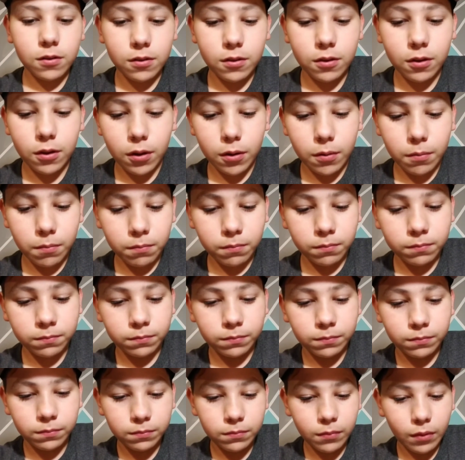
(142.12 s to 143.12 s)

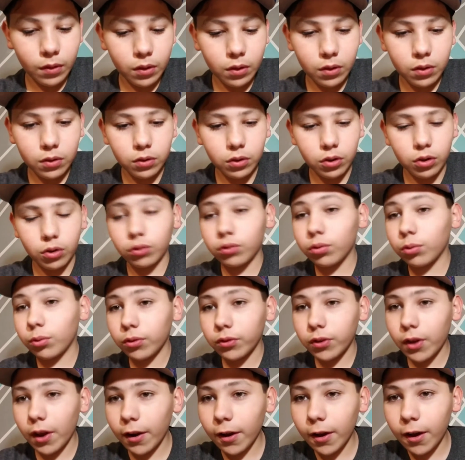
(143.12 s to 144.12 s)
um, new
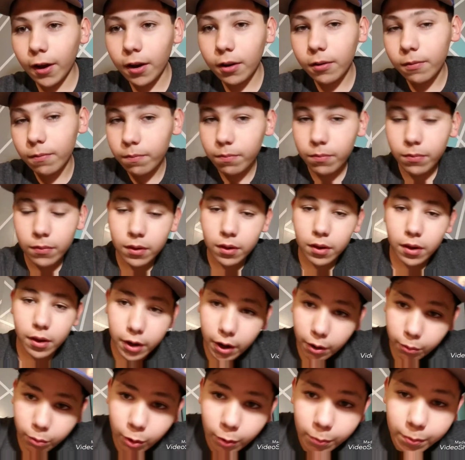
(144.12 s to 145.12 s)
tools that I got
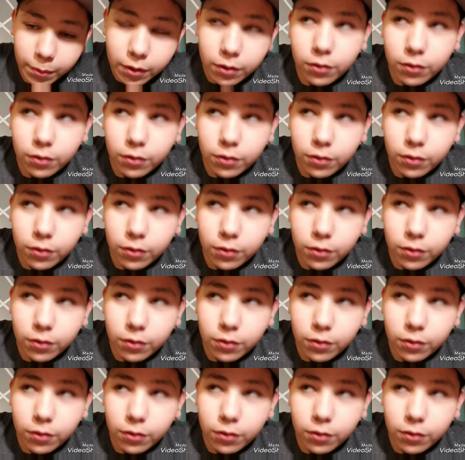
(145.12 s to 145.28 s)
and I will be